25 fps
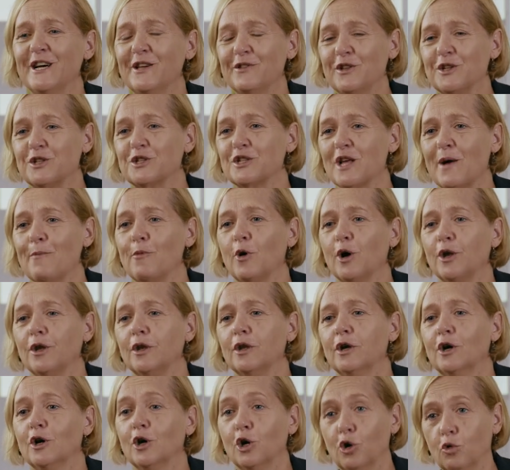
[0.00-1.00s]
that
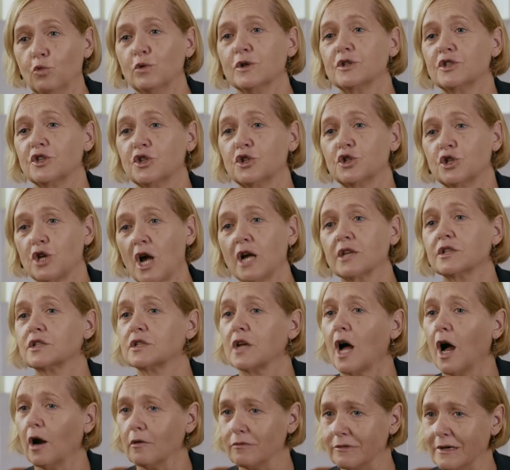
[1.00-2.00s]
someone who was
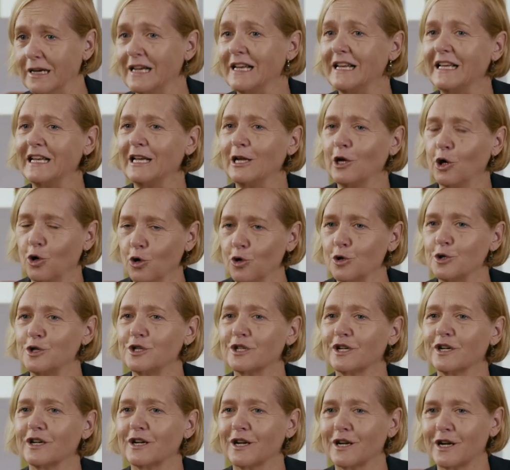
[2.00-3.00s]
just a really
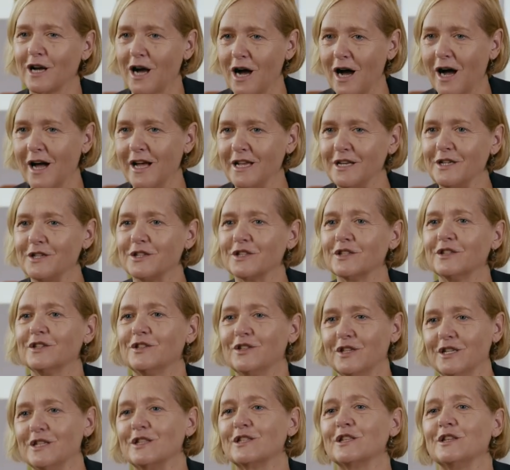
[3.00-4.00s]
good, kind,
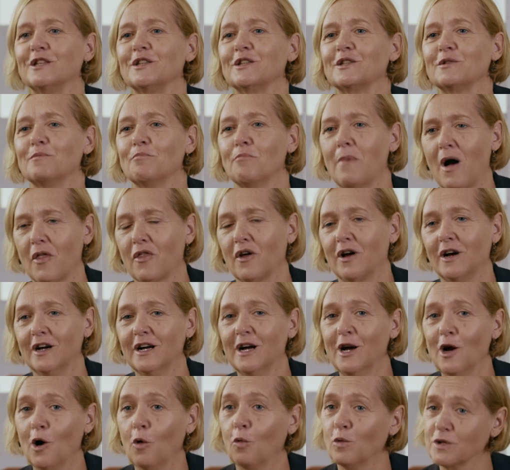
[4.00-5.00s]
decent mother
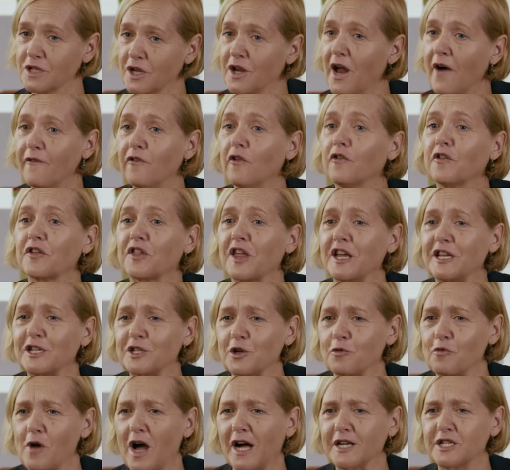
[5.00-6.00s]
was enough of a thing
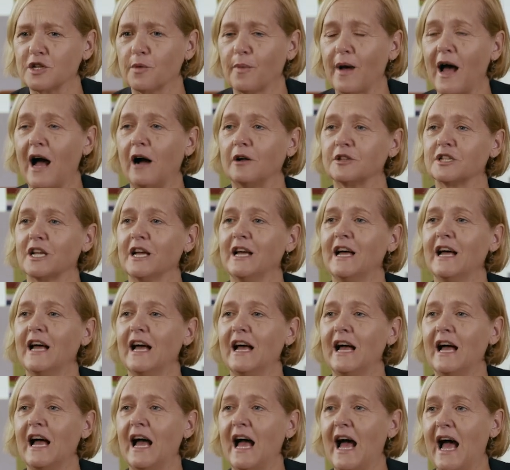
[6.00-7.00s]
to write about.
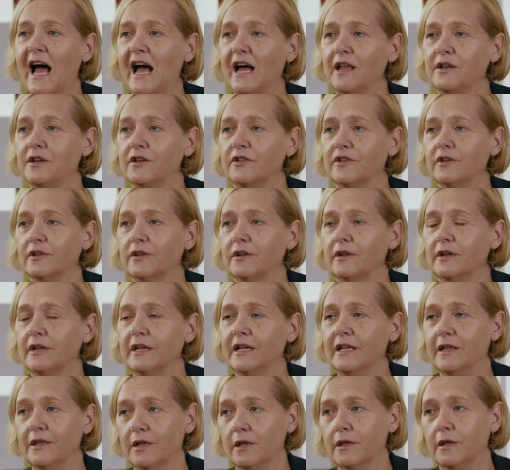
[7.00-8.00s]
And
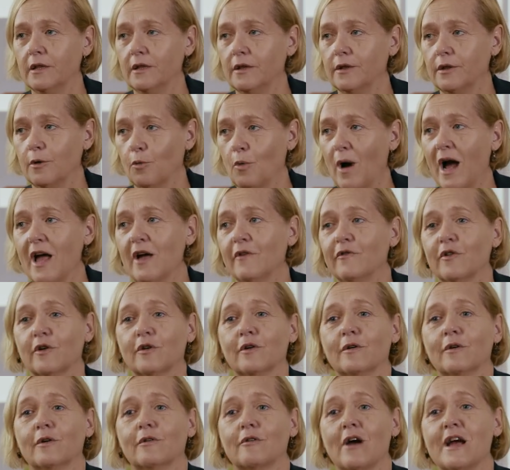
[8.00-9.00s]
in the way of
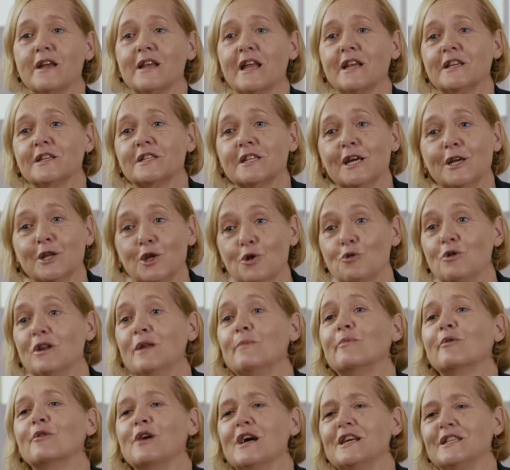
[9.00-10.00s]
a great editor, you
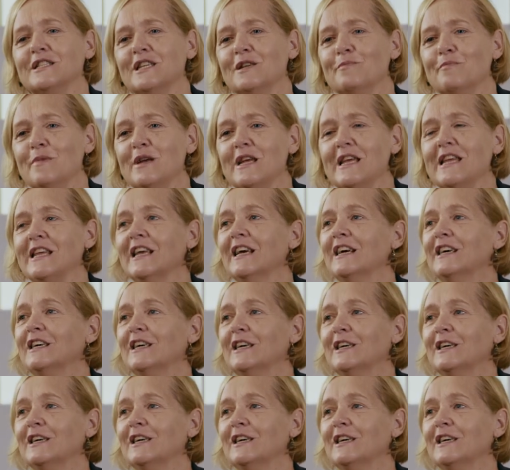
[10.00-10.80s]
liberated me